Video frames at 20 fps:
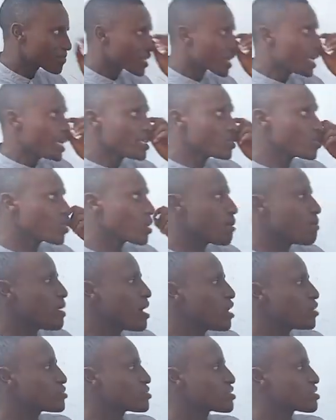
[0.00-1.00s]
let's talk
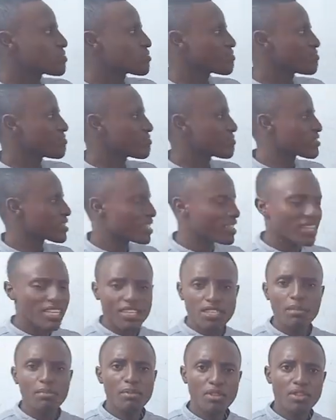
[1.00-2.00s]
about, that's
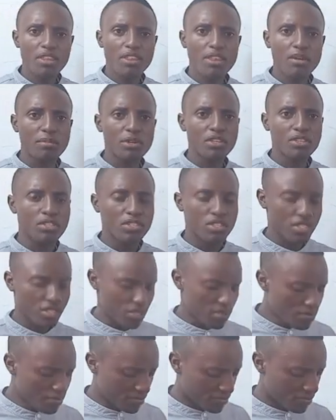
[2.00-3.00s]
about the thermal
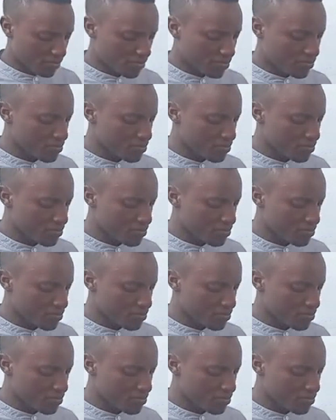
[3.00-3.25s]
resistance.